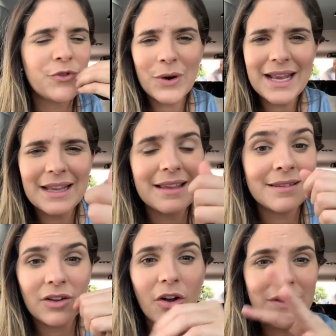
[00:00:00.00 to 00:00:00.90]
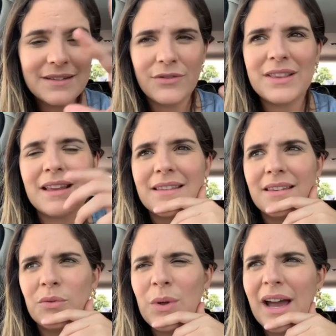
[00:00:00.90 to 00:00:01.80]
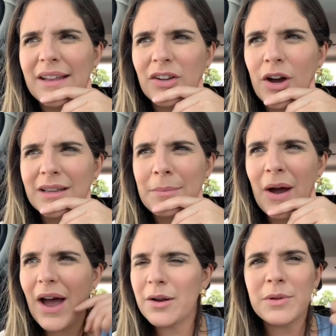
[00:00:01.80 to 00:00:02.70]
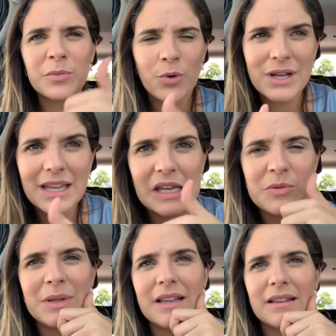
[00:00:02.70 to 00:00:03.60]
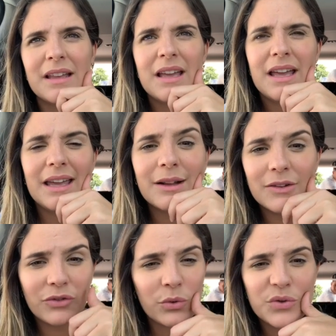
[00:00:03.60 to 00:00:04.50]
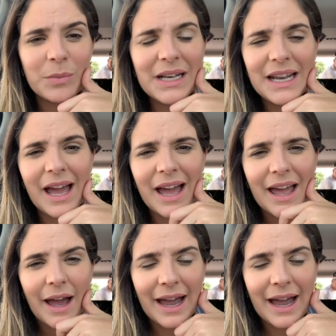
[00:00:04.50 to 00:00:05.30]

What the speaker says: Trainings and all these different things. This week I talked about how to build more engagement in social media.